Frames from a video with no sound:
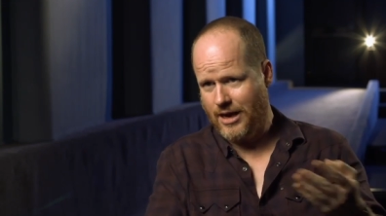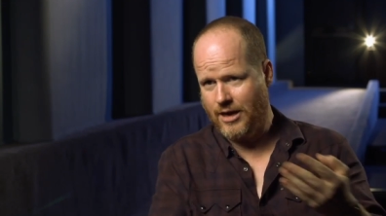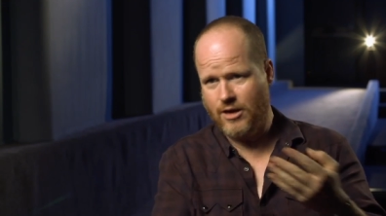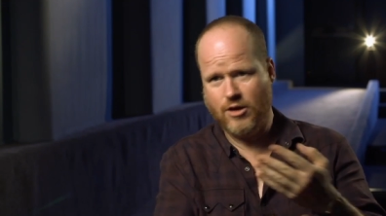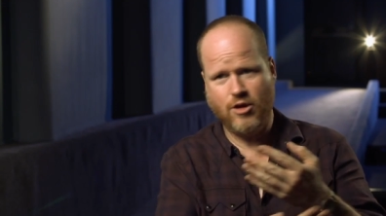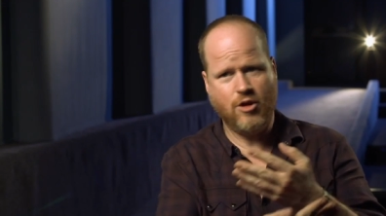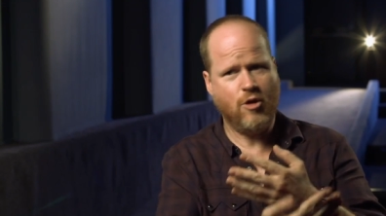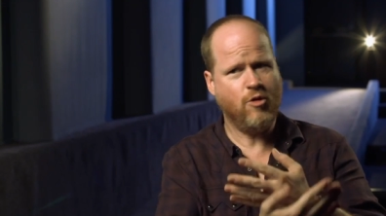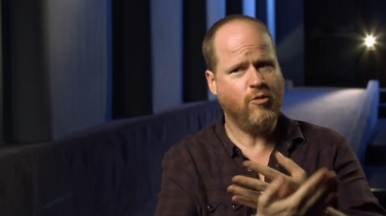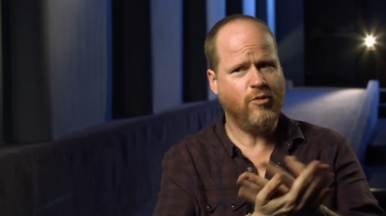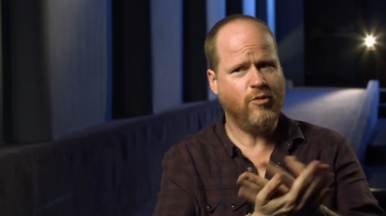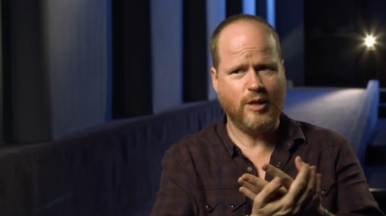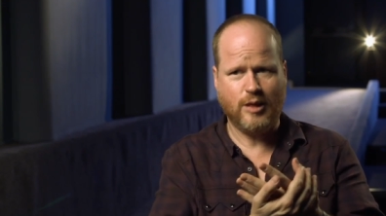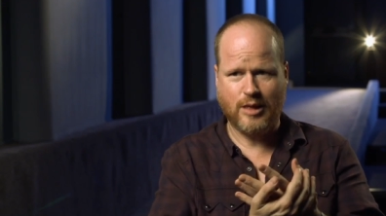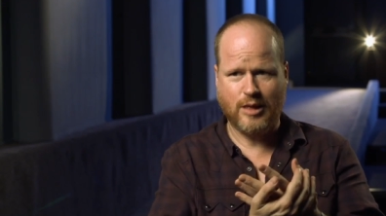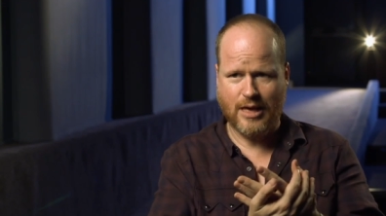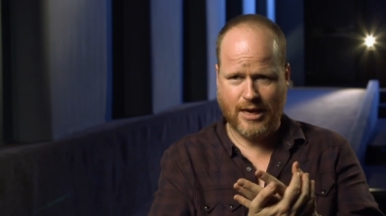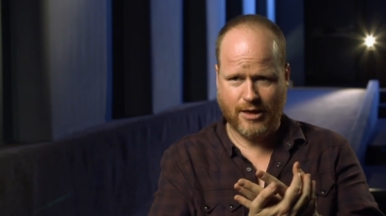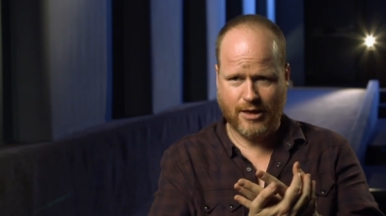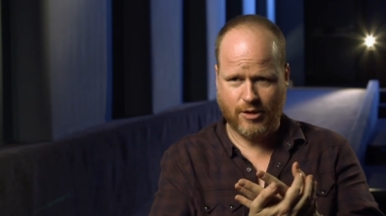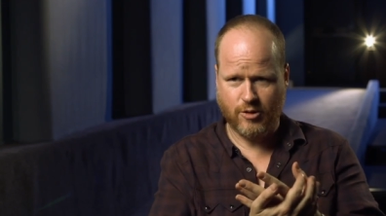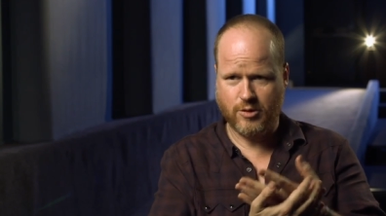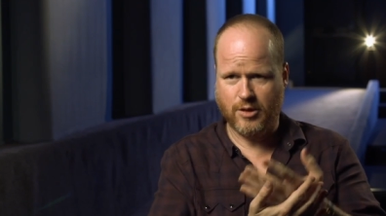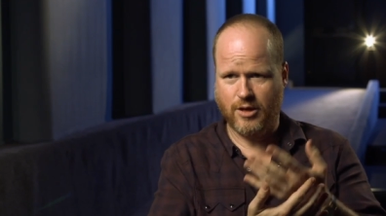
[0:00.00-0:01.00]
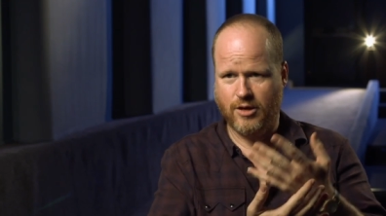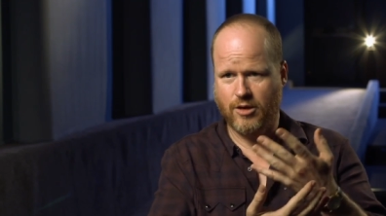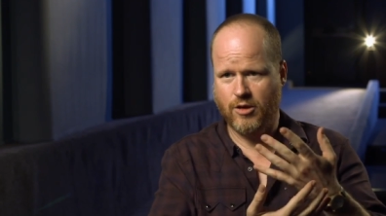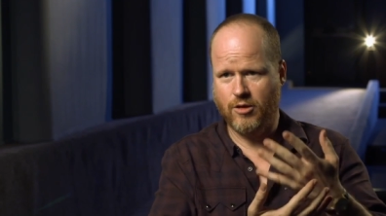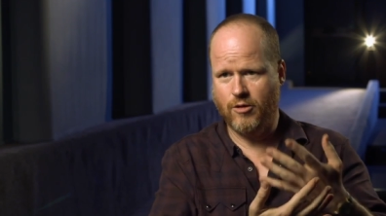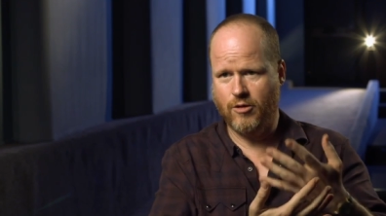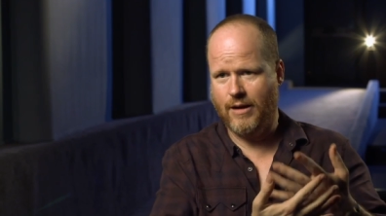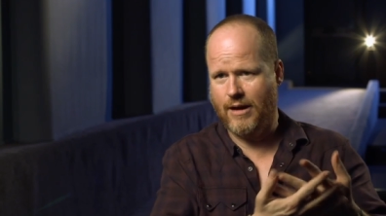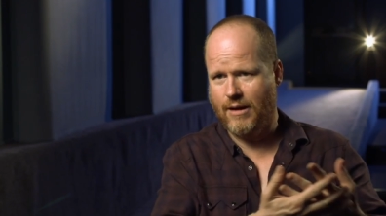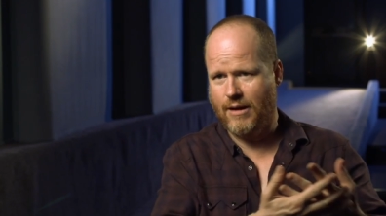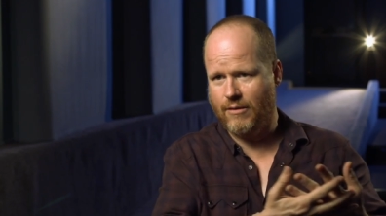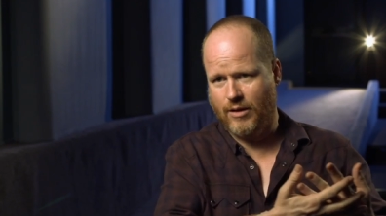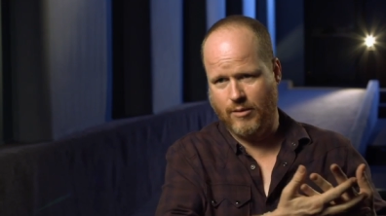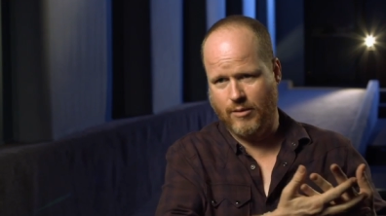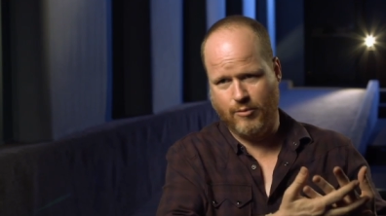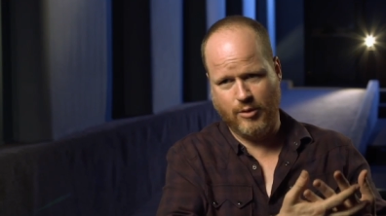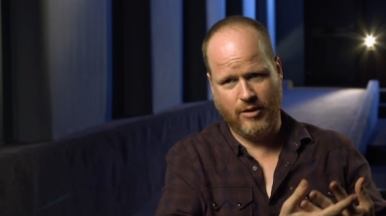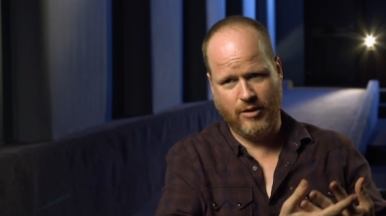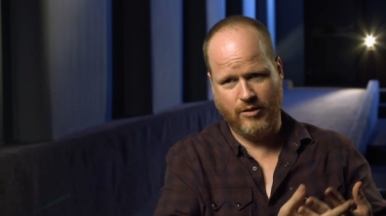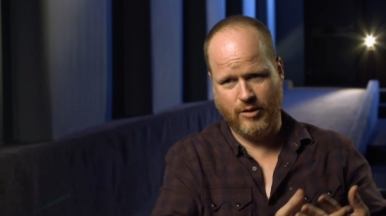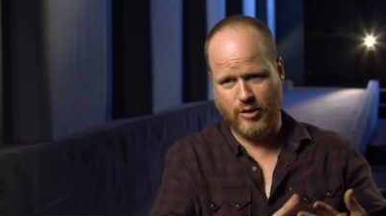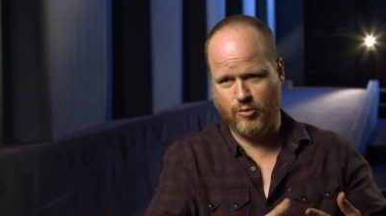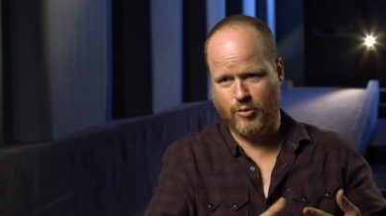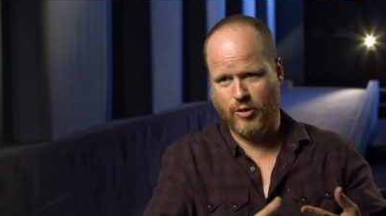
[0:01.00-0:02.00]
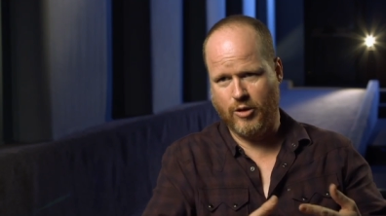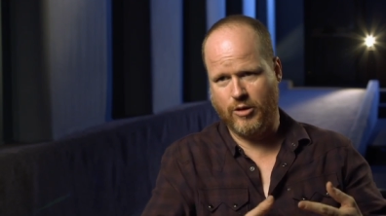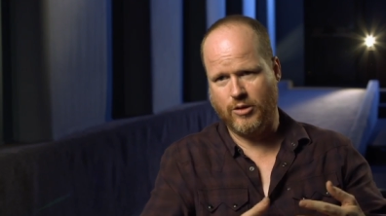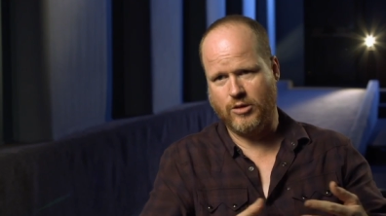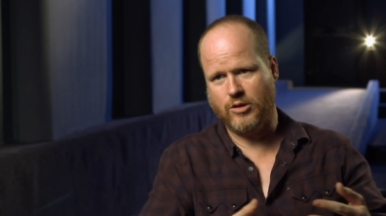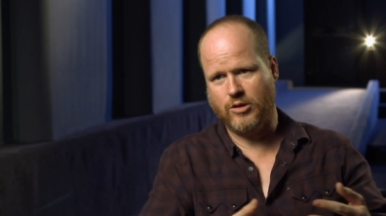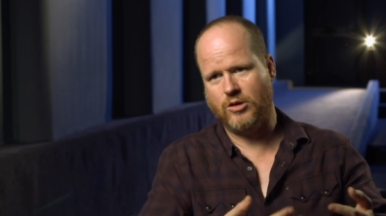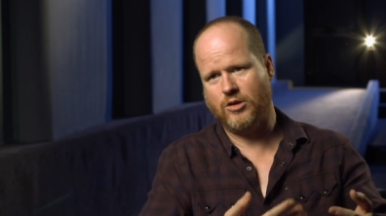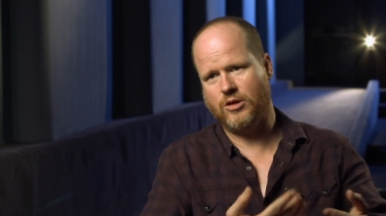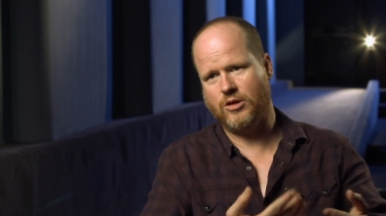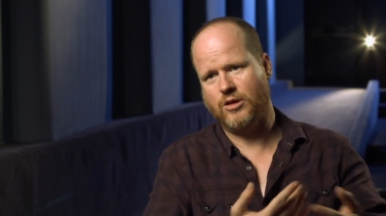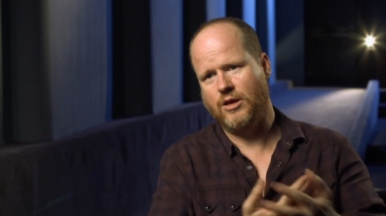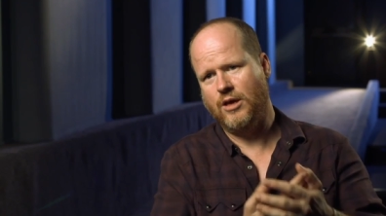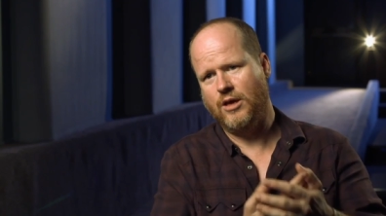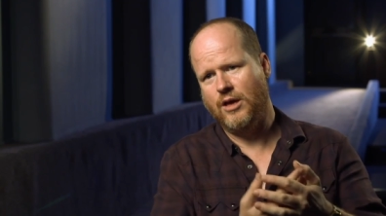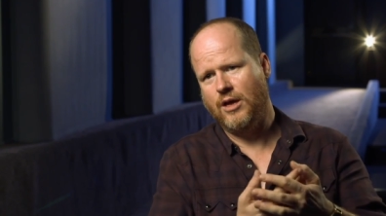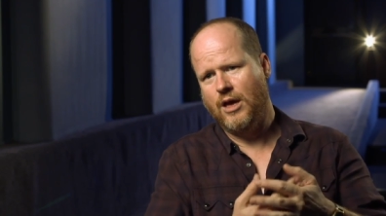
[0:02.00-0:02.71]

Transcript: I know these actors. I know how they play these parts.